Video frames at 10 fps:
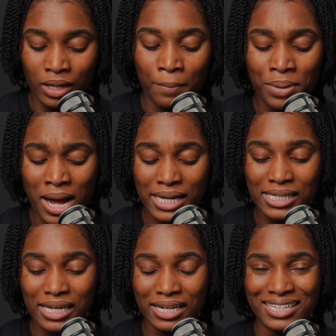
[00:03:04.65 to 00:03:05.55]
But
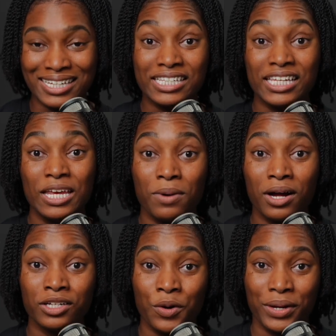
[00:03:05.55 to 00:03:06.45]
let's keep
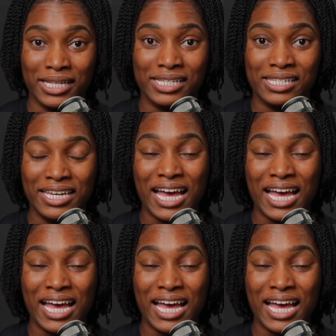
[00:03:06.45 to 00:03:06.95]
on going and see